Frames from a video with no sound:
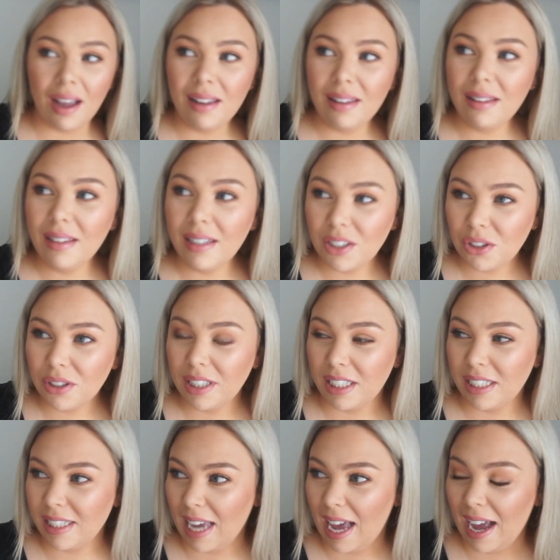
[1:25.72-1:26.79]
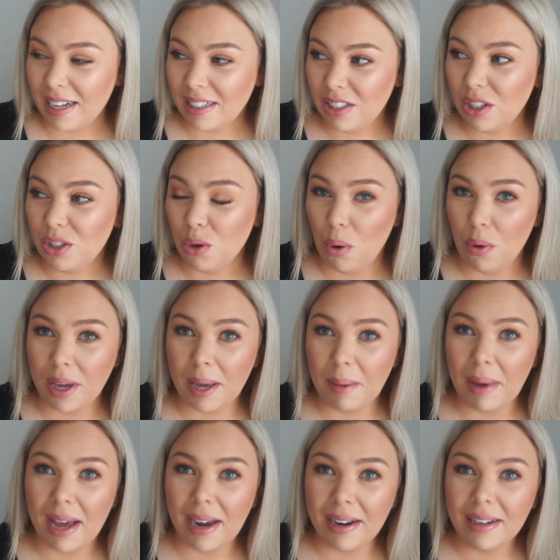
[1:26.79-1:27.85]
literally just gagged talking
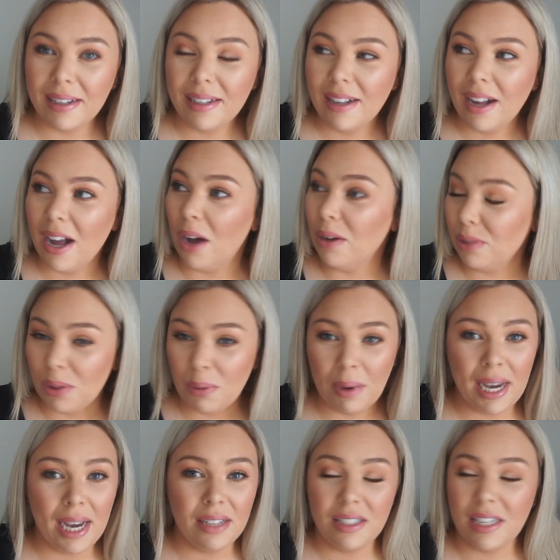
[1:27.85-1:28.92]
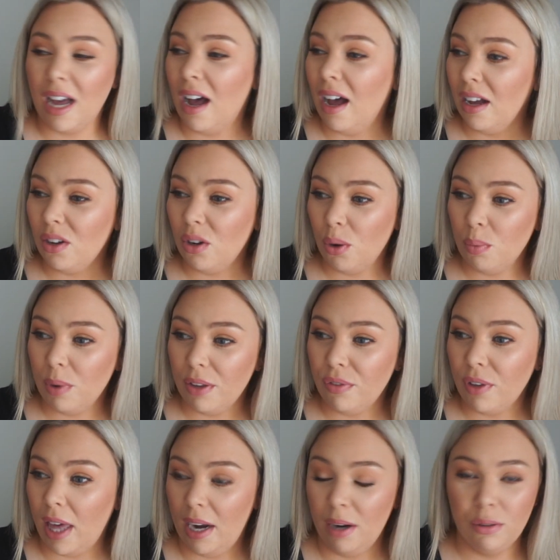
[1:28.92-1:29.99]
about it. I was on the way out of the car, got a whiff,
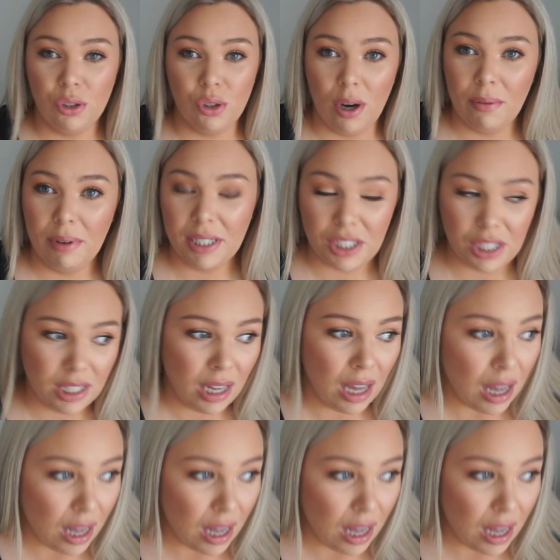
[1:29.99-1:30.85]
and I was dry reaching.